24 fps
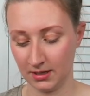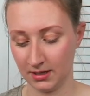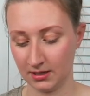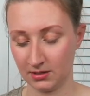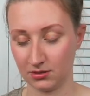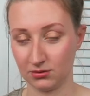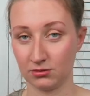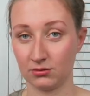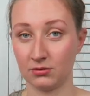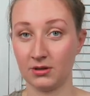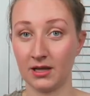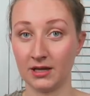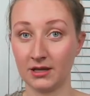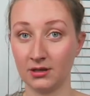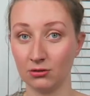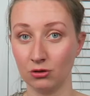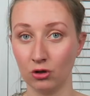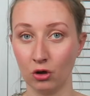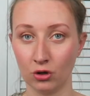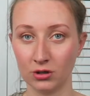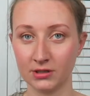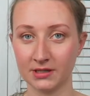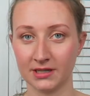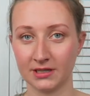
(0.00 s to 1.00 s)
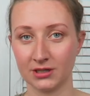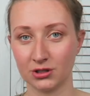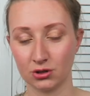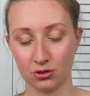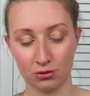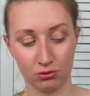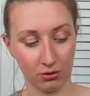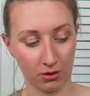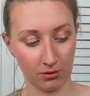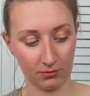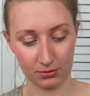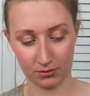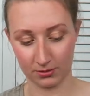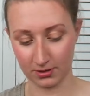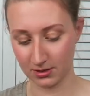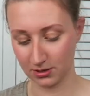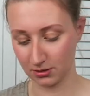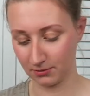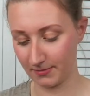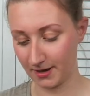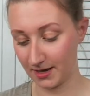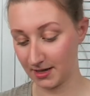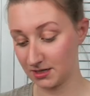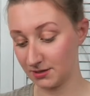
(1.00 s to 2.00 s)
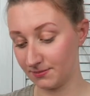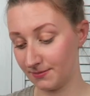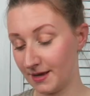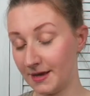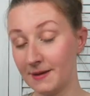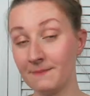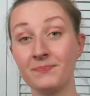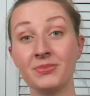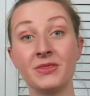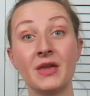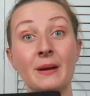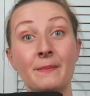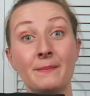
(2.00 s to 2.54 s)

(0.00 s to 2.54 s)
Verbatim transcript: It's all like looks like it's cropped when it's not meant to be.